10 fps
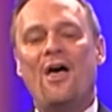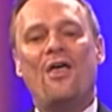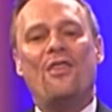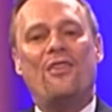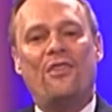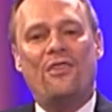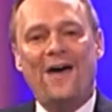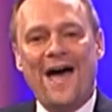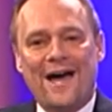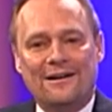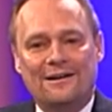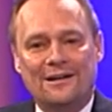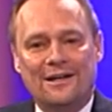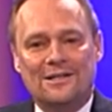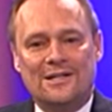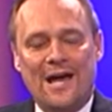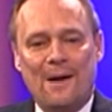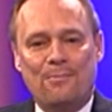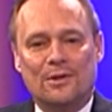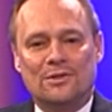That is
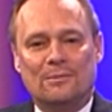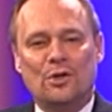capitalism.